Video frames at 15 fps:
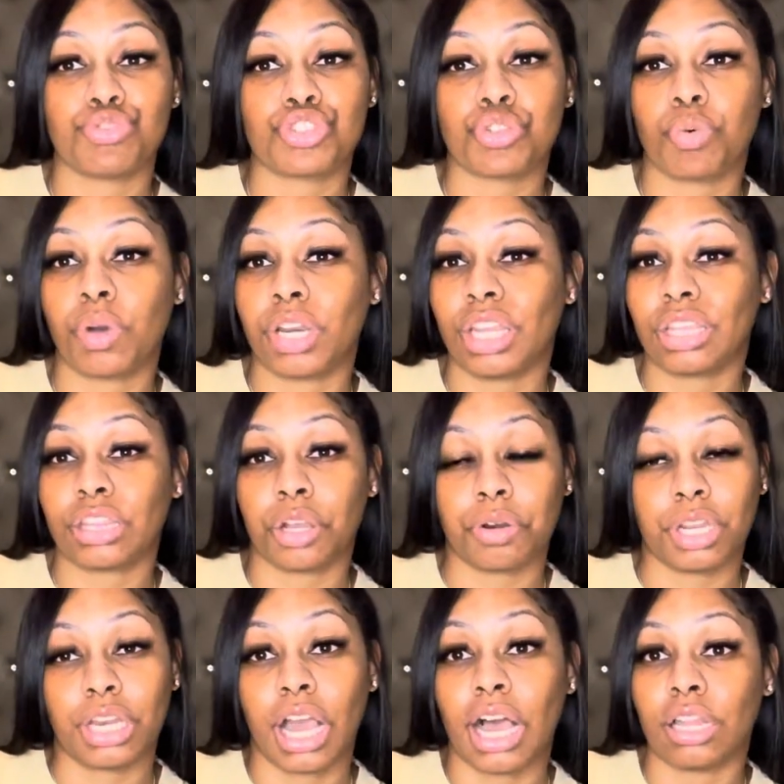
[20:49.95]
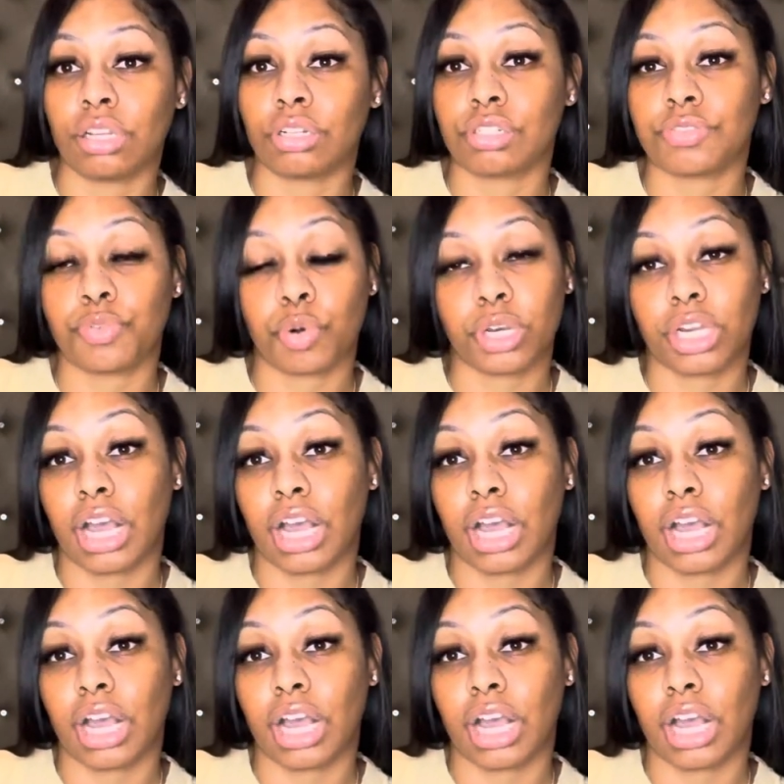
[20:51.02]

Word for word: 20 30 dollars 40